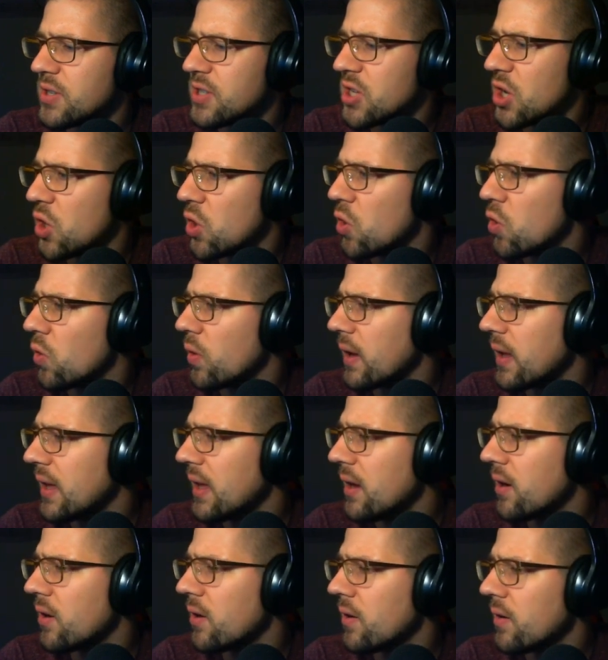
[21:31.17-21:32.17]
So
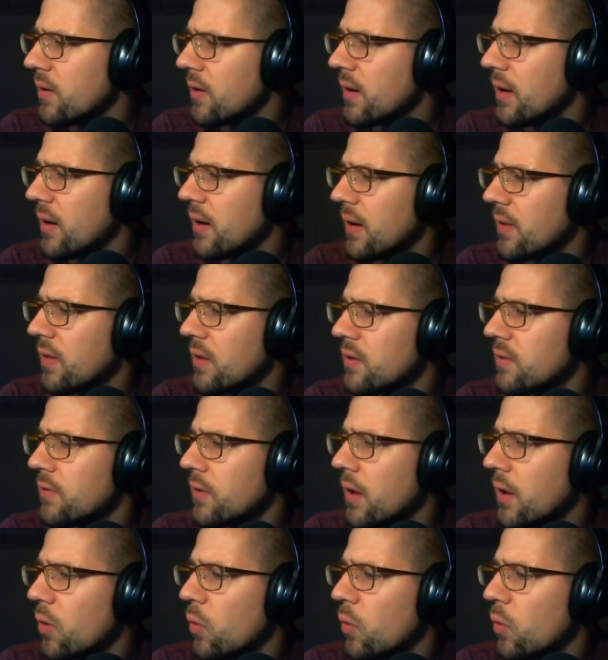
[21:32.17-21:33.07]
here, in this